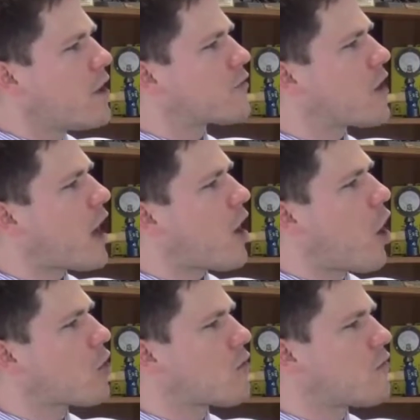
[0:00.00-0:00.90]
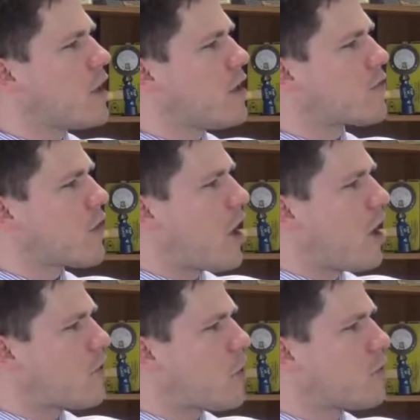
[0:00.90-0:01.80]
he's got all of these,
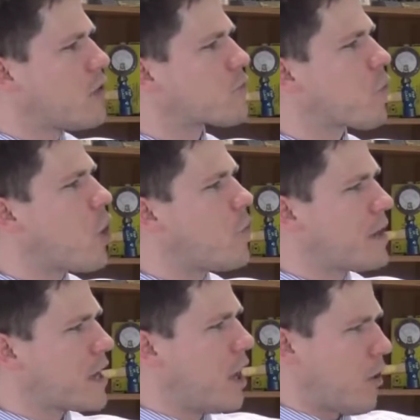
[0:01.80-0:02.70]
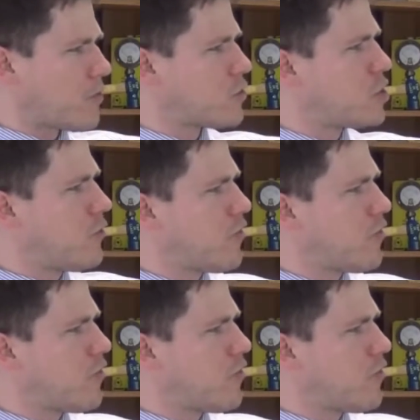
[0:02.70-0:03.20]
these Roman characters.